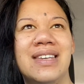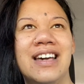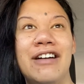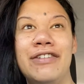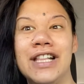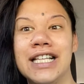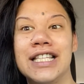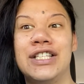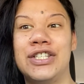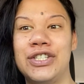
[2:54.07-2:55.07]
I feel like
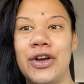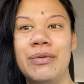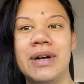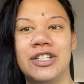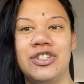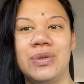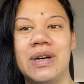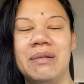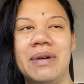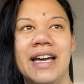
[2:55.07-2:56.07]
there's so much to
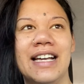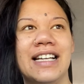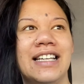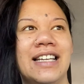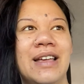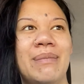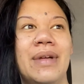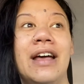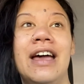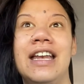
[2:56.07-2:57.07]
unpack,
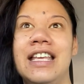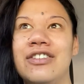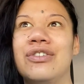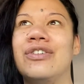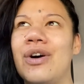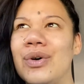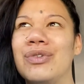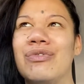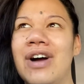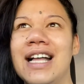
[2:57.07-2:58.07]
but I need to go
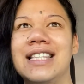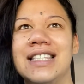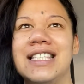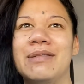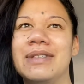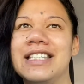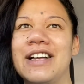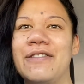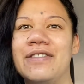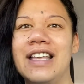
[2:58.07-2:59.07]
and write some
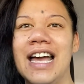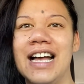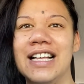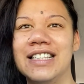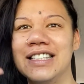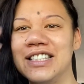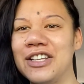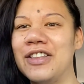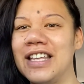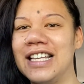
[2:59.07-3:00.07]
stuff down
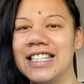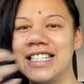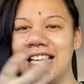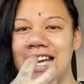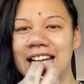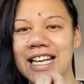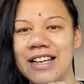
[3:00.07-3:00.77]
so that it's like